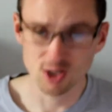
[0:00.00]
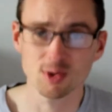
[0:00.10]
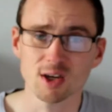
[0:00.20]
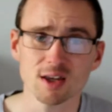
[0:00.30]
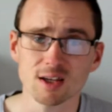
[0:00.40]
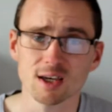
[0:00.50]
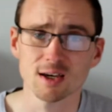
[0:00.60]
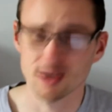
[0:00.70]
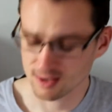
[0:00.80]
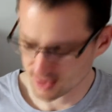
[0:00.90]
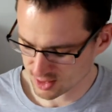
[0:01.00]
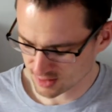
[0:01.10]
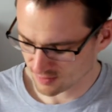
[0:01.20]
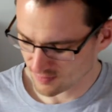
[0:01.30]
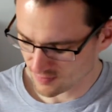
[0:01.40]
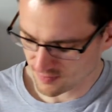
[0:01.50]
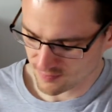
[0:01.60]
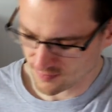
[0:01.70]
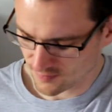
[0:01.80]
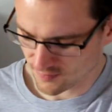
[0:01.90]
show you what you get in the kit. It's
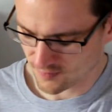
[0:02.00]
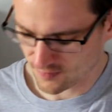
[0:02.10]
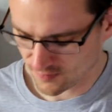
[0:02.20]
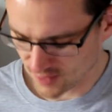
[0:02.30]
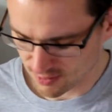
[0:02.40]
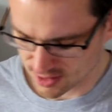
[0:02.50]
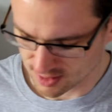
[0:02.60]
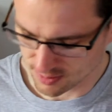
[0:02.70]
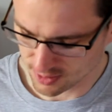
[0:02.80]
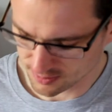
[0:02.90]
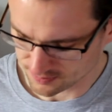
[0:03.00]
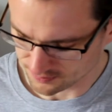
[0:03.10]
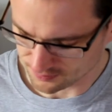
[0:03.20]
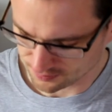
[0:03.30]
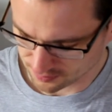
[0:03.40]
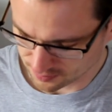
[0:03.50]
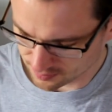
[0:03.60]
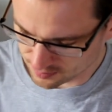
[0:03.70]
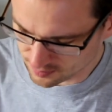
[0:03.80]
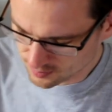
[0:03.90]
very simple.
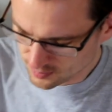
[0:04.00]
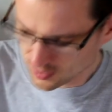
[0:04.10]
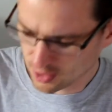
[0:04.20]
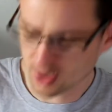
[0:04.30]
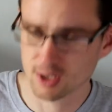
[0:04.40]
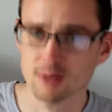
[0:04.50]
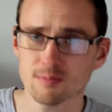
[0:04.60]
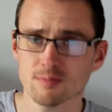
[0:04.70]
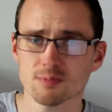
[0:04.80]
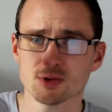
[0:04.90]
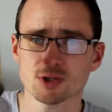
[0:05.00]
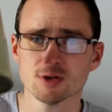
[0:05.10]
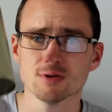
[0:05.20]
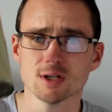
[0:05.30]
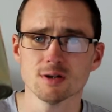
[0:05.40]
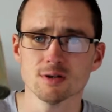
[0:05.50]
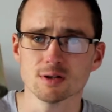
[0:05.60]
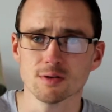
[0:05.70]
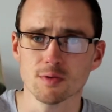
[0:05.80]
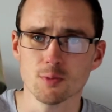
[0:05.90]
You get two
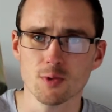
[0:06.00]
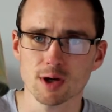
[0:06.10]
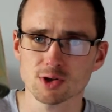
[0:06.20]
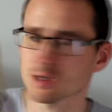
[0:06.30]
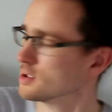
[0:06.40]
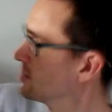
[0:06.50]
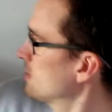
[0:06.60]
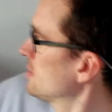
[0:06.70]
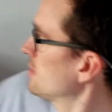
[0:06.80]
tins of your malt extract,